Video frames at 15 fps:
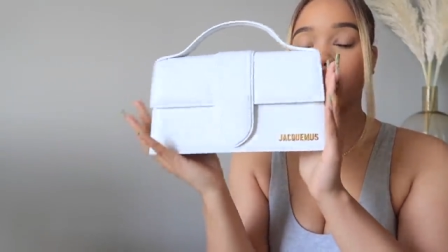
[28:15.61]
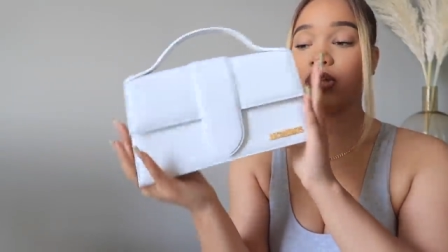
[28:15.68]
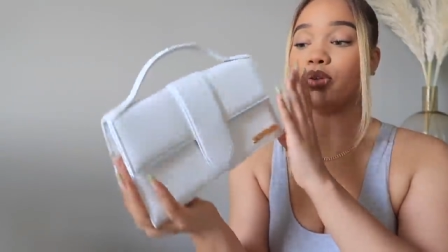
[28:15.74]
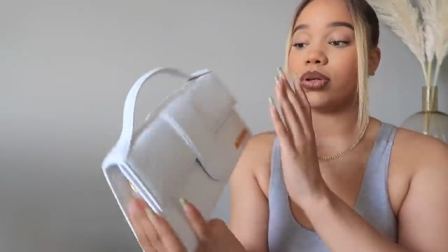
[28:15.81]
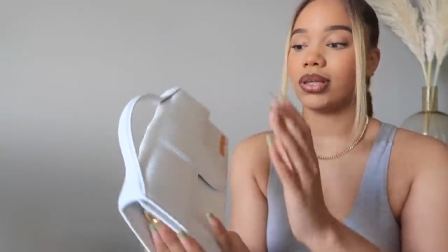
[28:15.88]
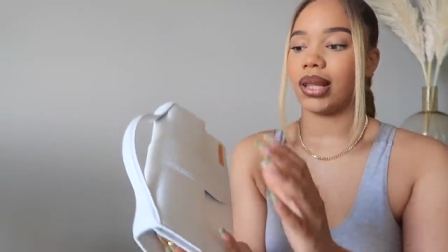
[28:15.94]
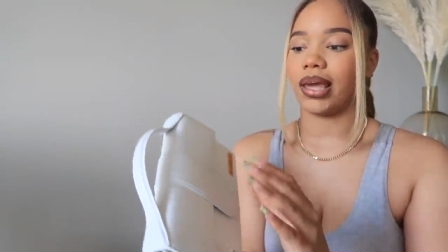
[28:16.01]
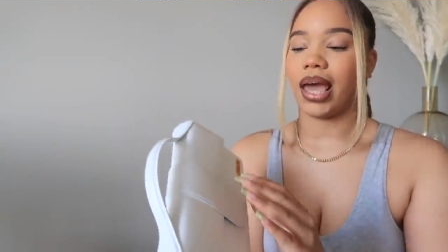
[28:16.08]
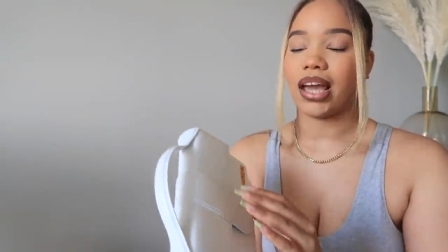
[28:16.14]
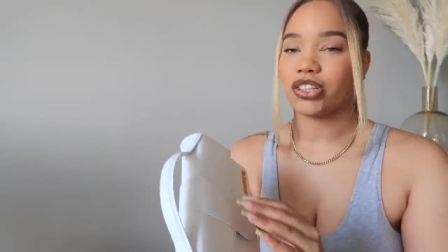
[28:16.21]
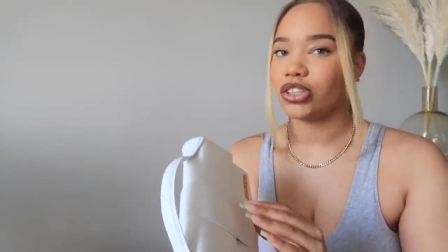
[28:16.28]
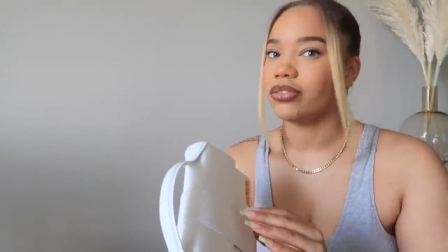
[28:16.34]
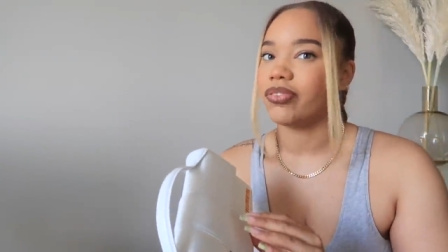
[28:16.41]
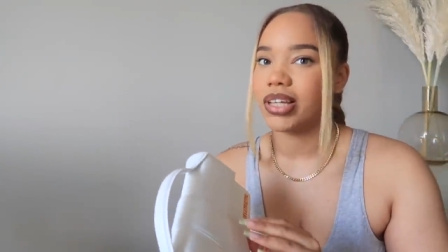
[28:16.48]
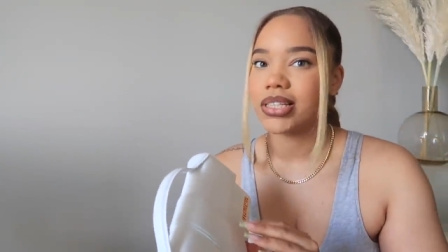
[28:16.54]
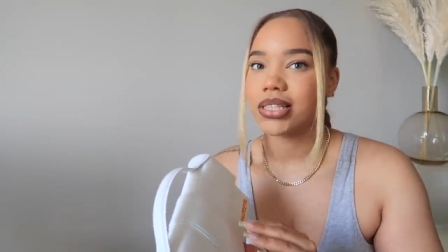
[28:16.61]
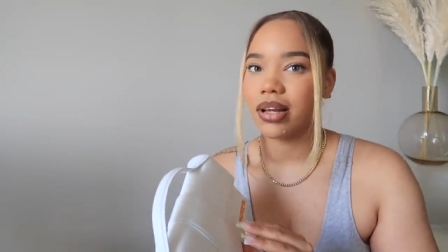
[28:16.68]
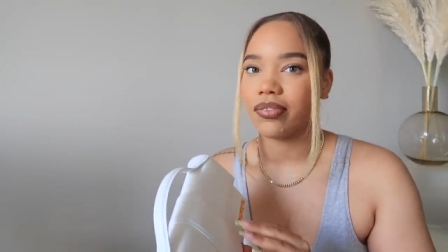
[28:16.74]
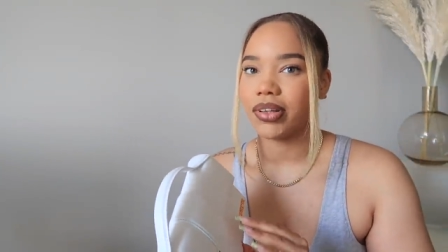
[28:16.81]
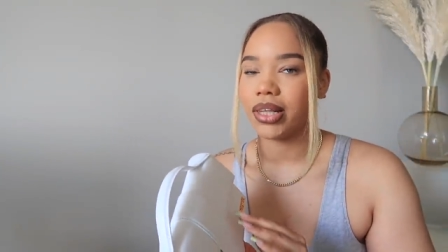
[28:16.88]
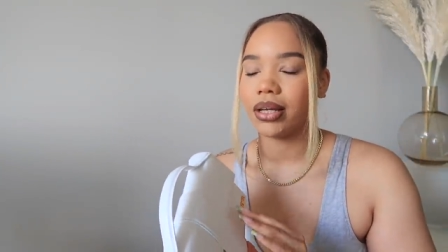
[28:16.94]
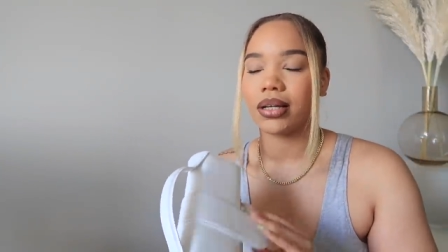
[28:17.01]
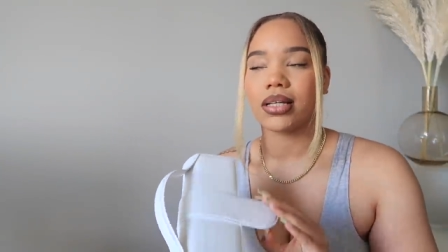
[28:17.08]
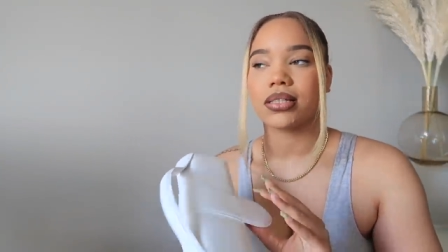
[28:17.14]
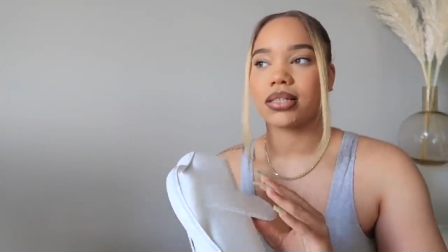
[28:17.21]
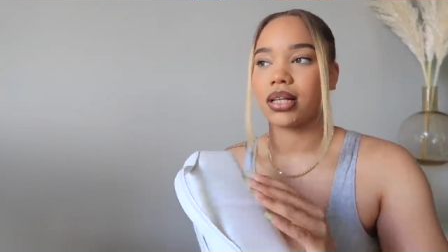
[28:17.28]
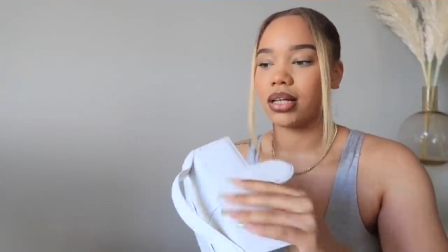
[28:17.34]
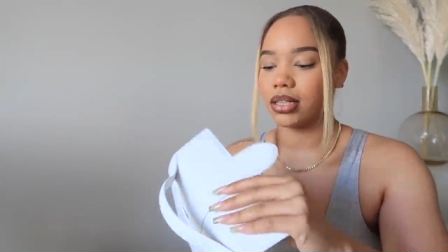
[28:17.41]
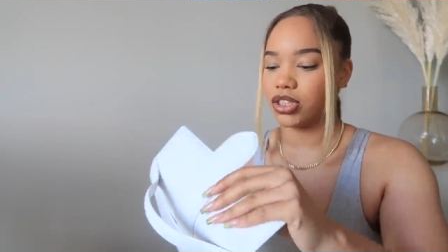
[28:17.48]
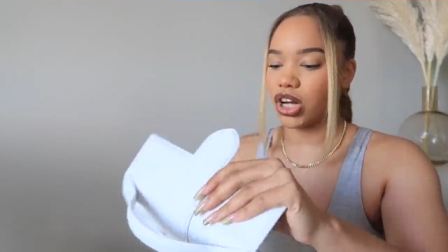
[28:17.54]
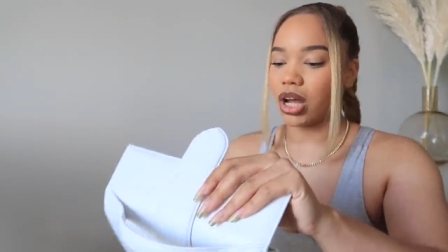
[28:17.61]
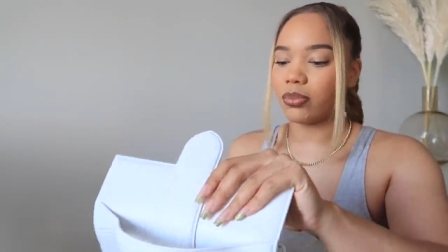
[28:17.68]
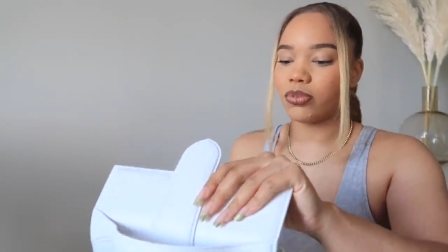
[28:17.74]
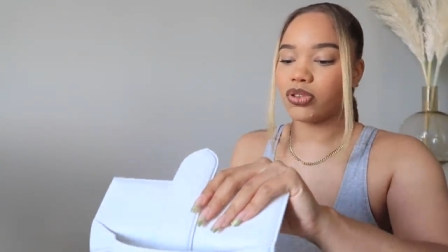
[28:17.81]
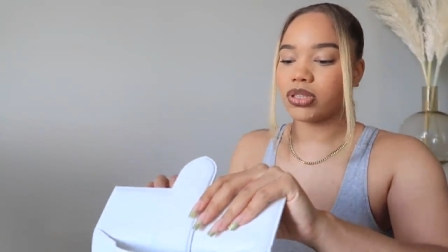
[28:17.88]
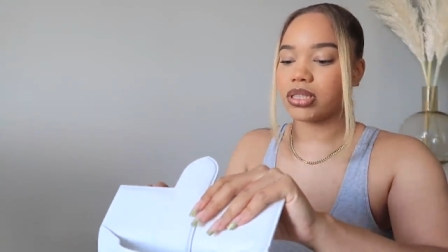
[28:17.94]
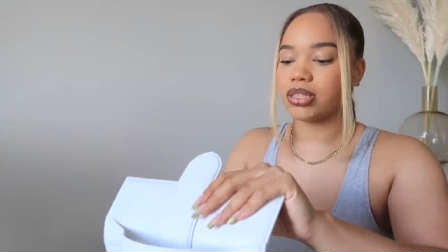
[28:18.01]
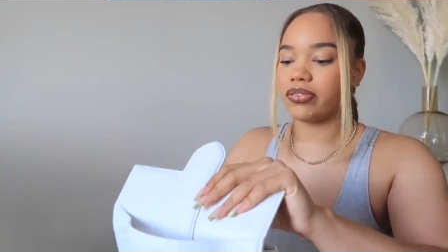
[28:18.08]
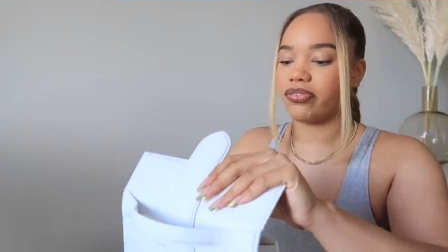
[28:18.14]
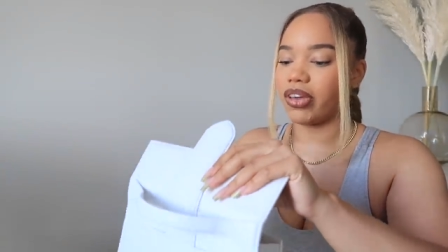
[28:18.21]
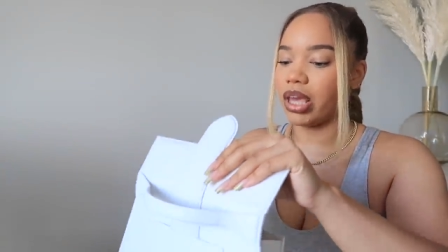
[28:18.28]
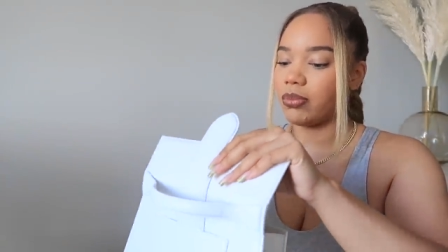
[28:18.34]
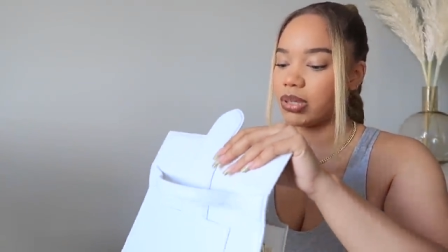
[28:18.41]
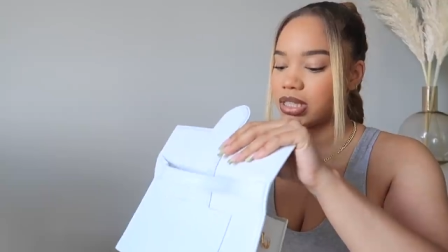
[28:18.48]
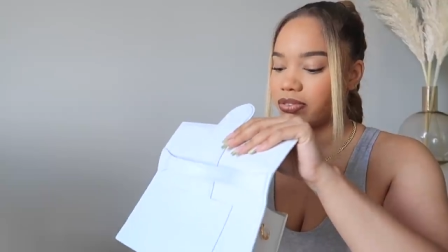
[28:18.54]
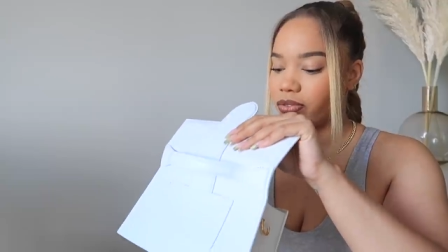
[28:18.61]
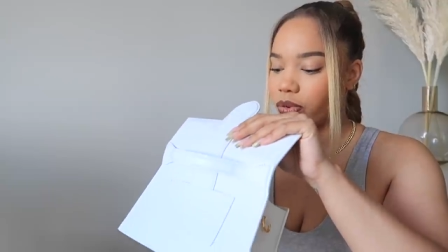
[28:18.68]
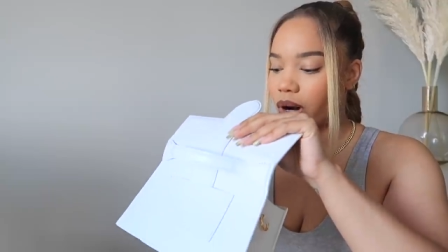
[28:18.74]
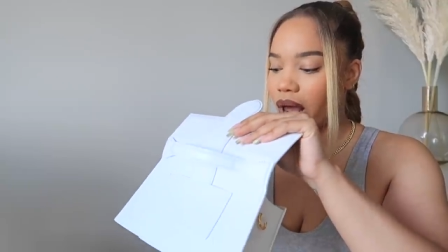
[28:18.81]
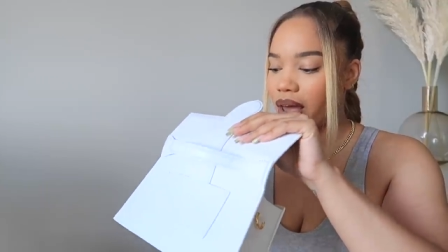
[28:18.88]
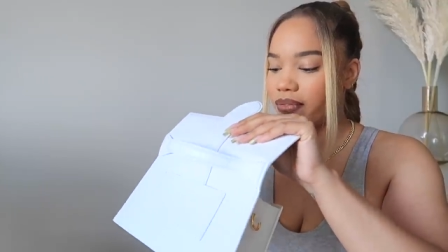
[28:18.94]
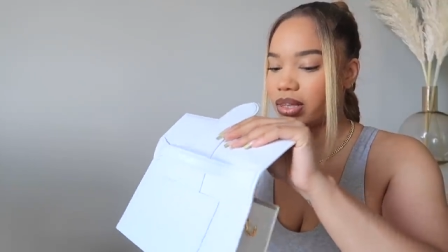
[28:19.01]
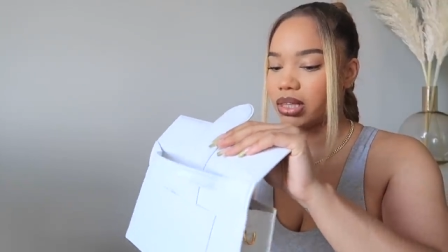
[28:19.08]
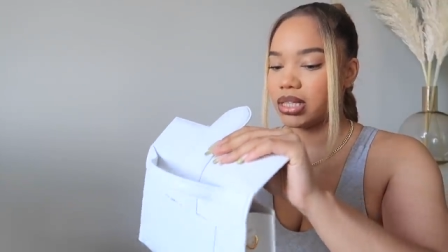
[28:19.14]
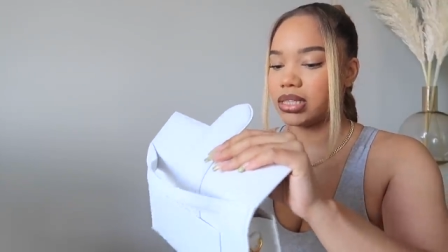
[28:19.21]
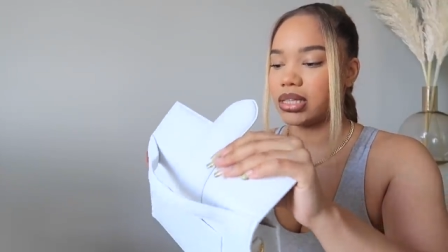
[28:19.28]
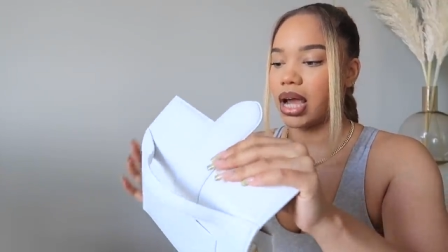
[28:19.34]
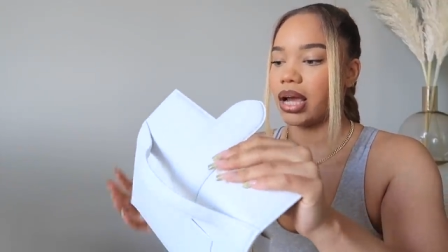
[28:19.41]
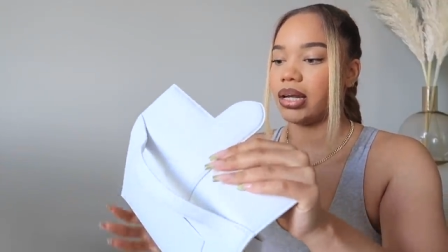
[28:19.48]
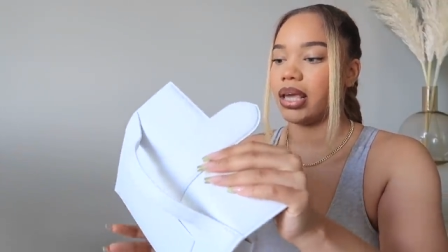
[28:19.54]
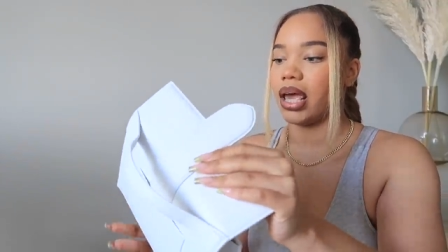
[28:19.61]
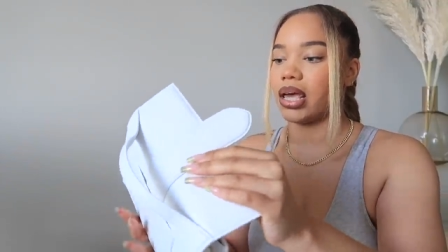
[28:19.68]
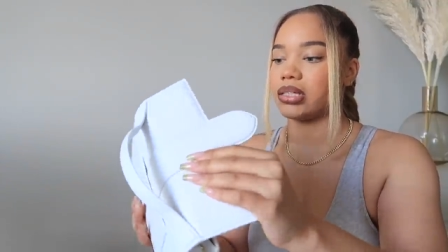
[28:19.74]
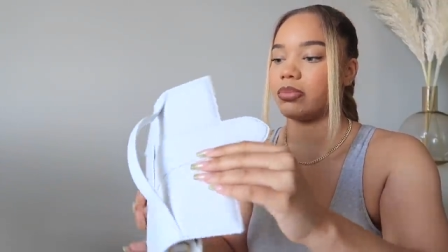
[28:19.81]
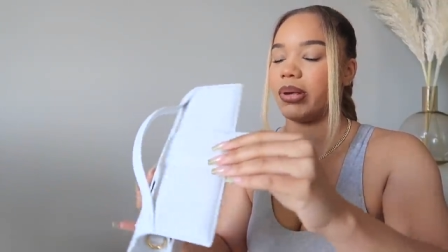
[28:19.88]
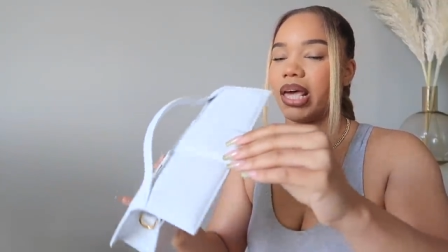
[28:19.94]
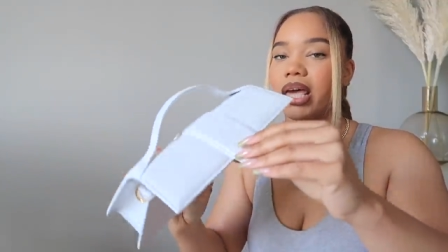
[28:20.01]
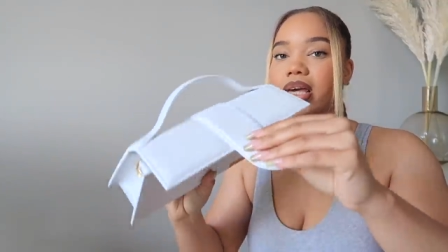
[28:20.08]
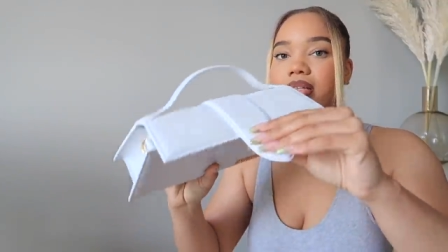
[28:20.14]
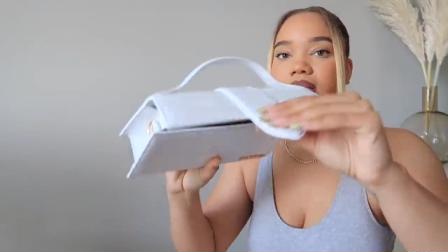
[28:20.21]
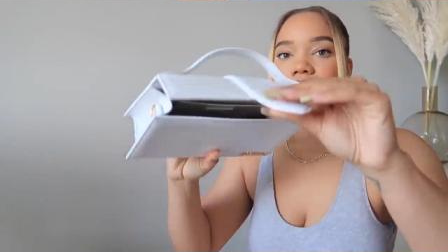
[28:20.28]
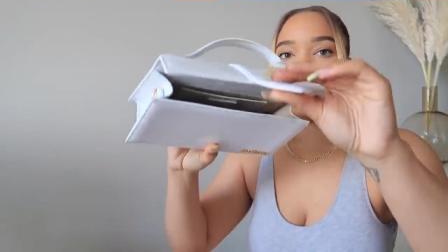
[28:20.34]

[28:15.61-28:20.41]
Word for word: you can like actually fit stuff in there because Jacquemus is famous for having these tiny ass bags